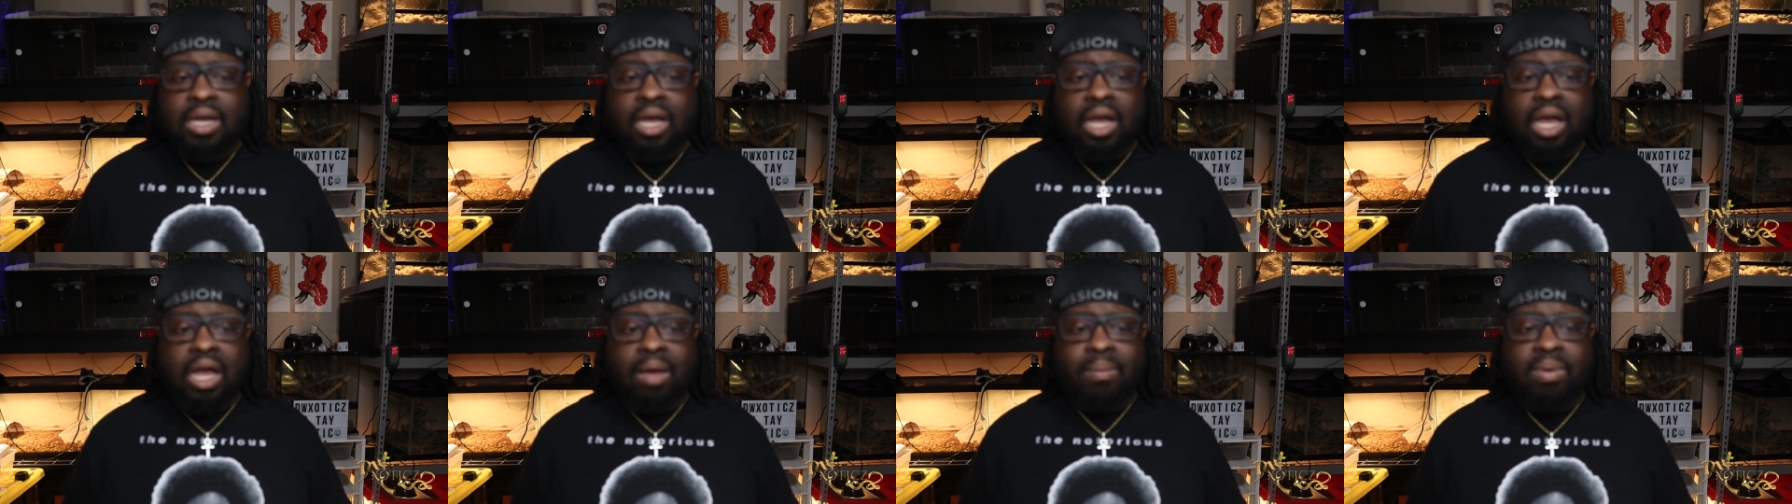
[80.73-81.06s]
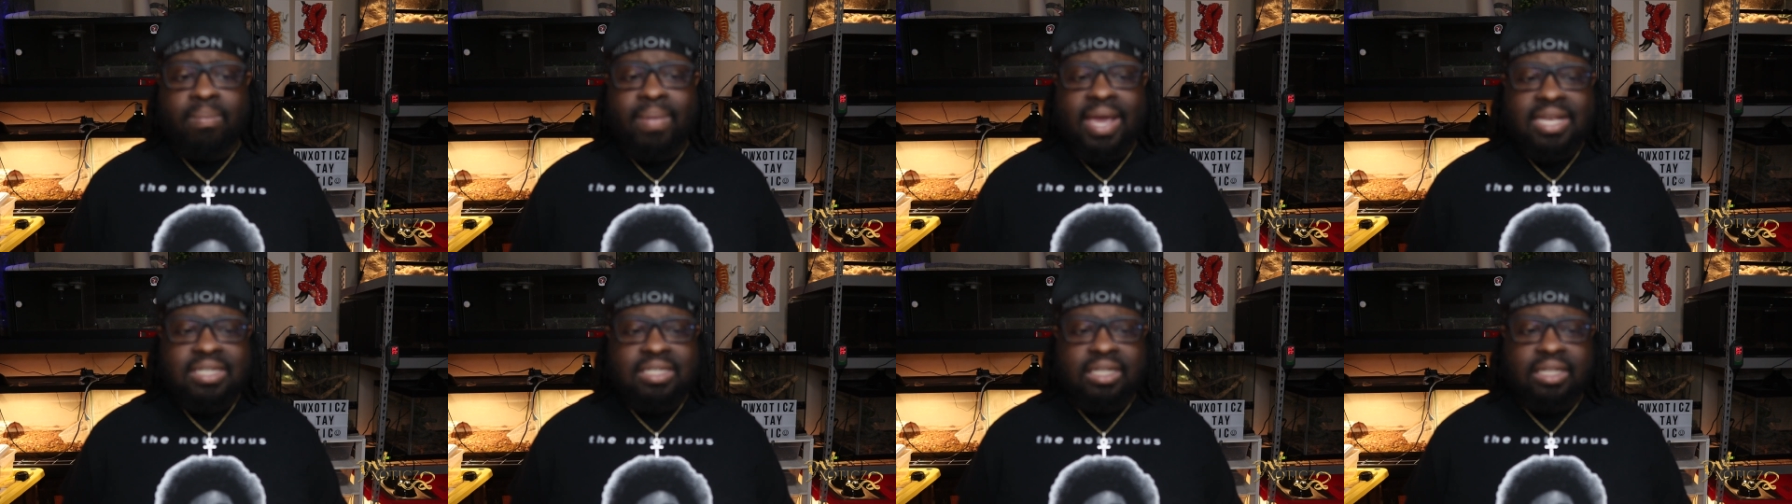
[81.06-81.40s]

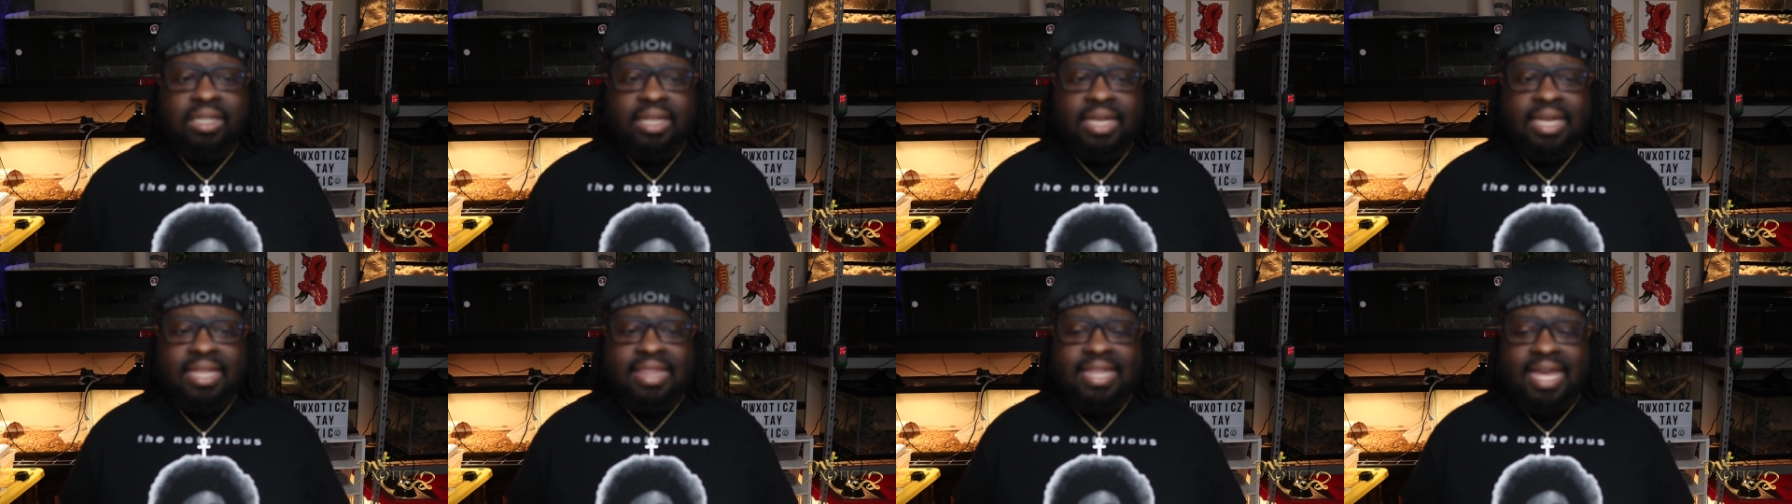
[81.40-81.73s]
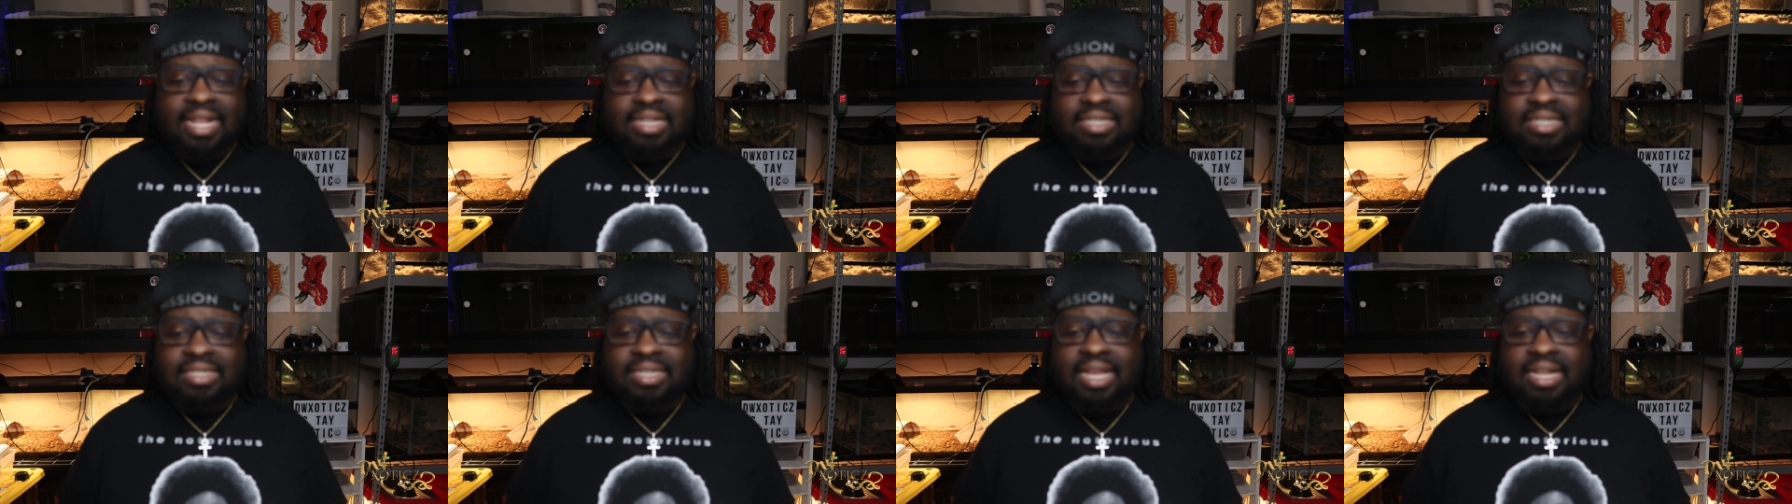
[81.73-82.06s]
and basically
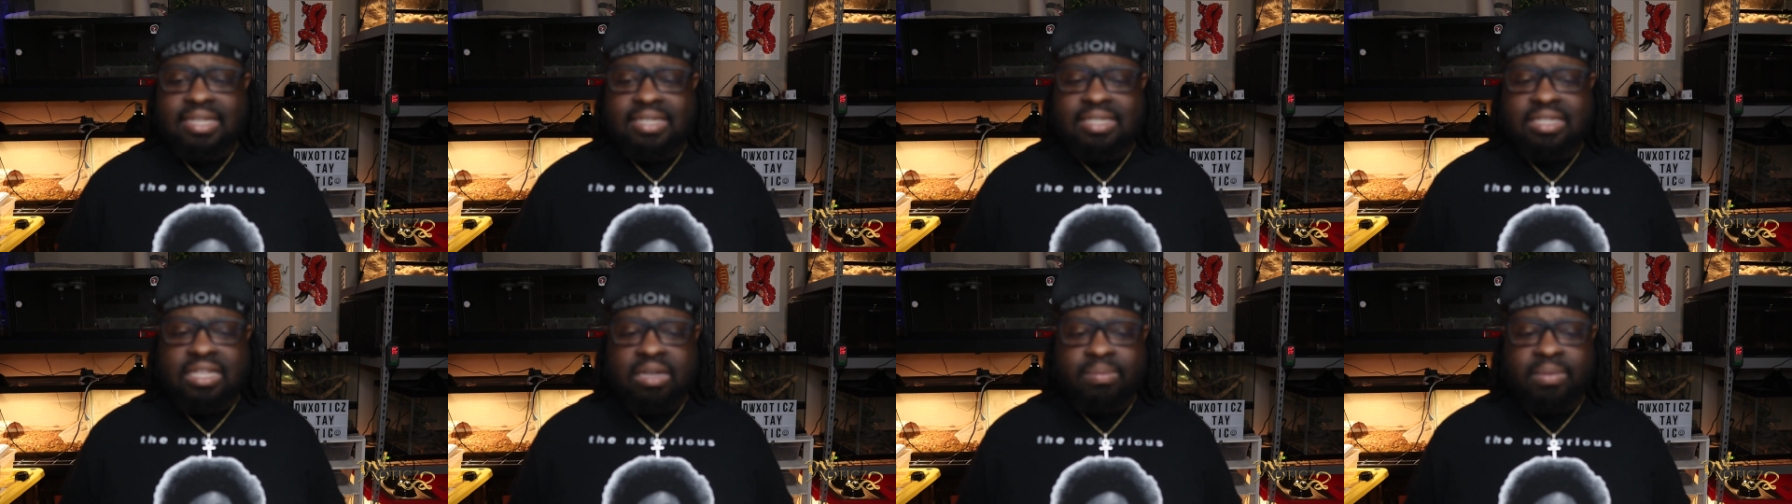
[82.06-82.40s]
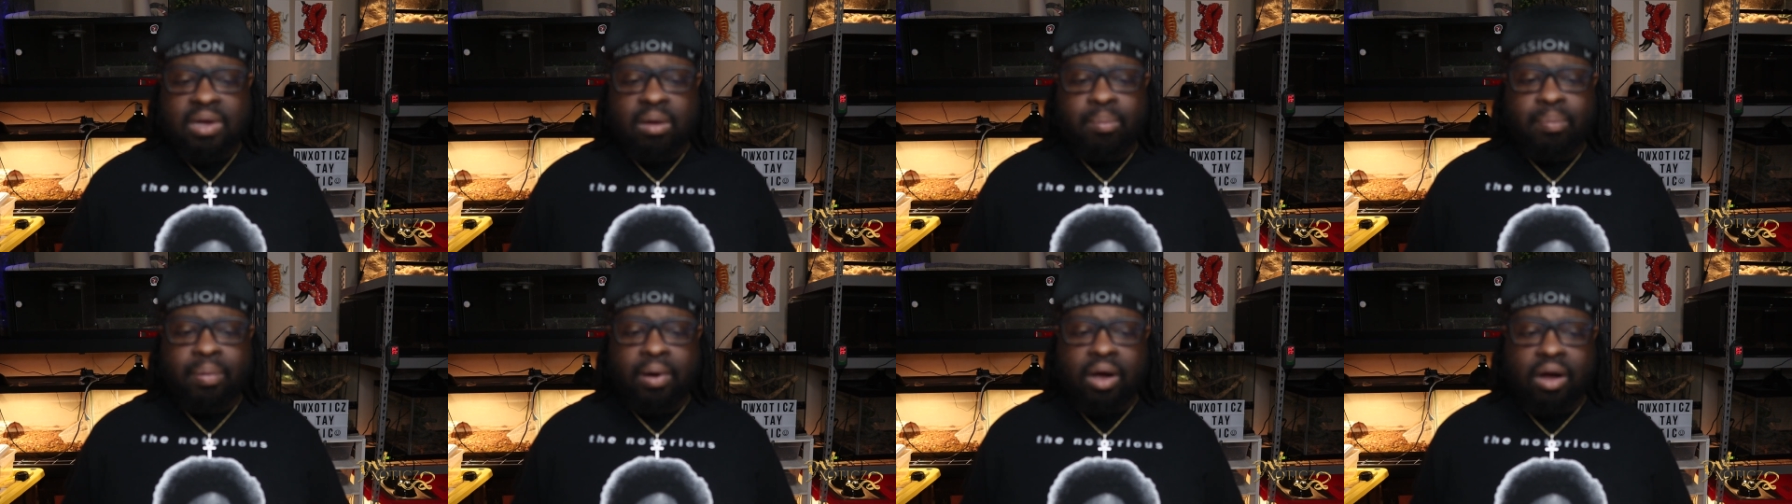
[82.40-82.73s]
that sets them
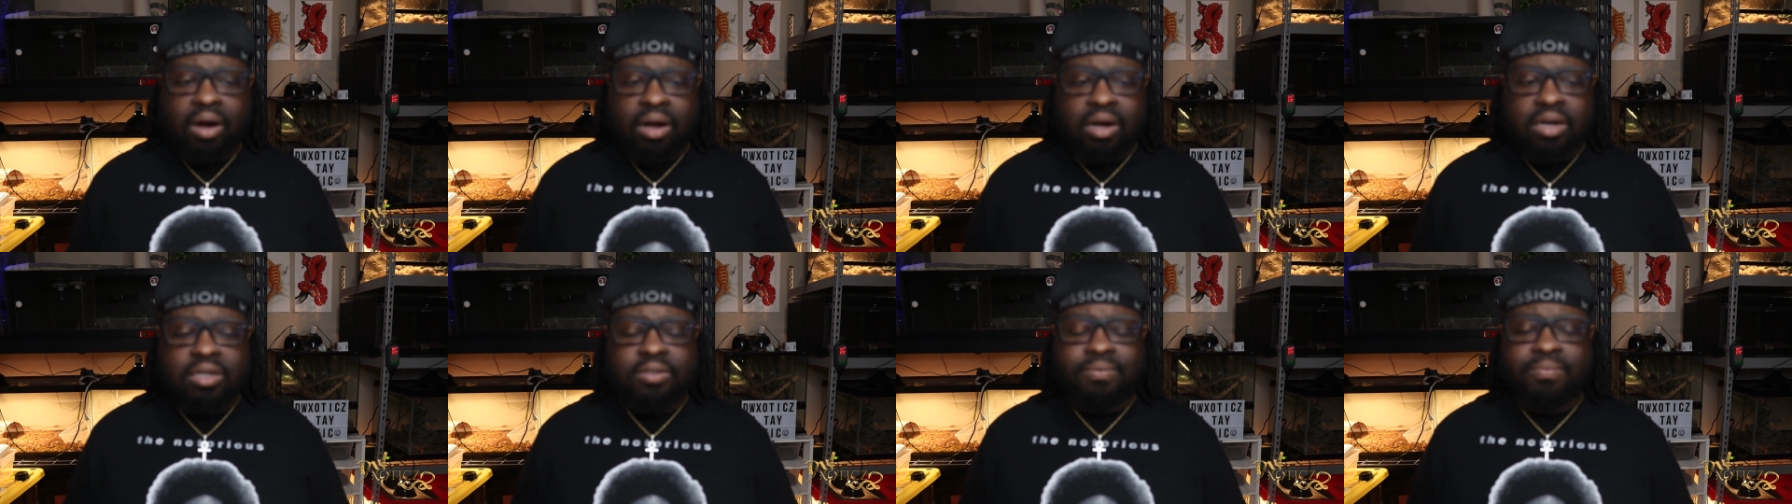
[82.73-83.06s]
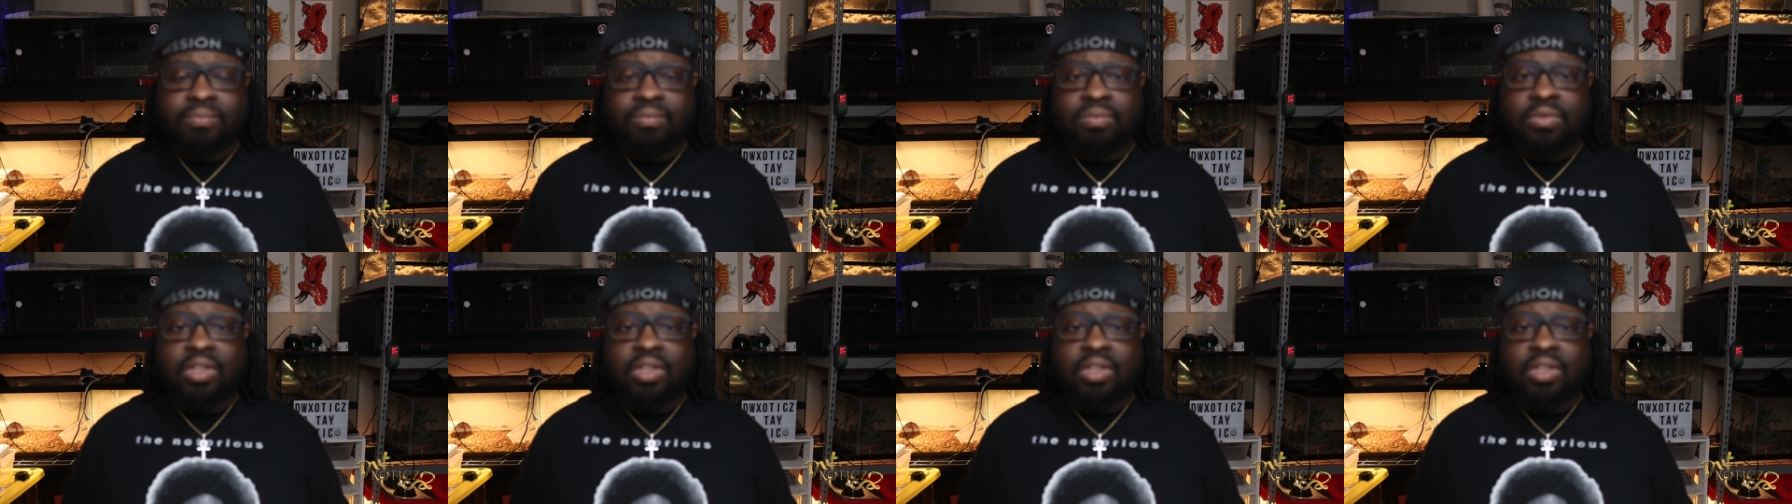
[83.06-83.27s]
apart